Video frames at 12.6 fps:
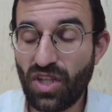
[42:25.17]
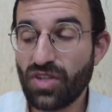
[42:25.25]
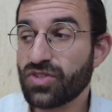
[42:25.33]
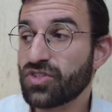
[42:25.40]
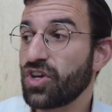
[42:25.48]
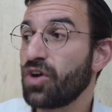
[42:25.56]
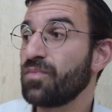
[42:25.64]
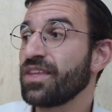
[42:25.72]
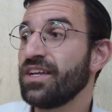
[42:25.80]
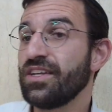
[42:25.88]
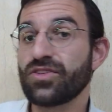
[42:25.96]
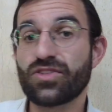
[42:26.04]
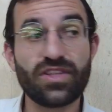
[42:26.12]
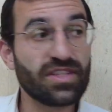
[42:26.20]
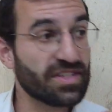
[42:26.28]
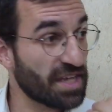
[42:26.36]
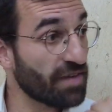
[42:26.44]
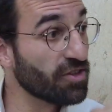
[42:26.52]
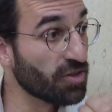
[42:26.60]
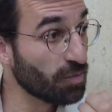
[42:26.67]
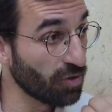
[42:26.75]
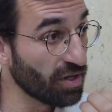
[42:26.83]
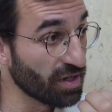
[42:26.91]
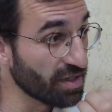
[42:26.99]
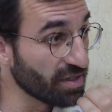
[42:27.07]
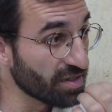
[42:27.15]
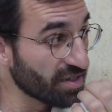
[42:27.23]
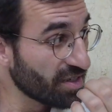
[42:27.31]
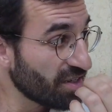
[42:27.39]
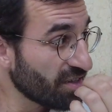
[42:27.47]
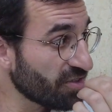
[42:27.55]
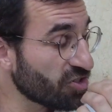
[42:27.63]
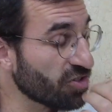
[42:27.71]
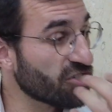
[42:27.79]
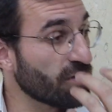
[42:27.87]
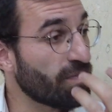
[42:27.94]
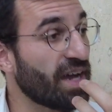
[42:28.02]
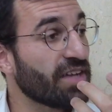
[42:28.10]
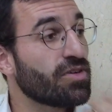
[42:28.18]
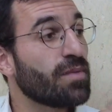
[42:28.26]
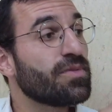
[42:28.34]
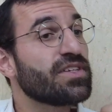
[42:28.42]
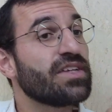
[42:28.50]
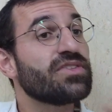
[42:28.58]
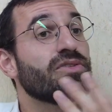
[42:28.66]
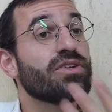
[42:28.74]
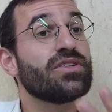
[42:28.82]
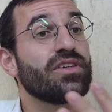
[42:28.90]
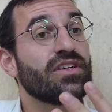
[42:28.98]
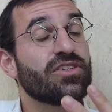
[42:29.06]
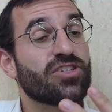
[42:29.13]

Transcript: So this 7th point, so Shabbat represents unity.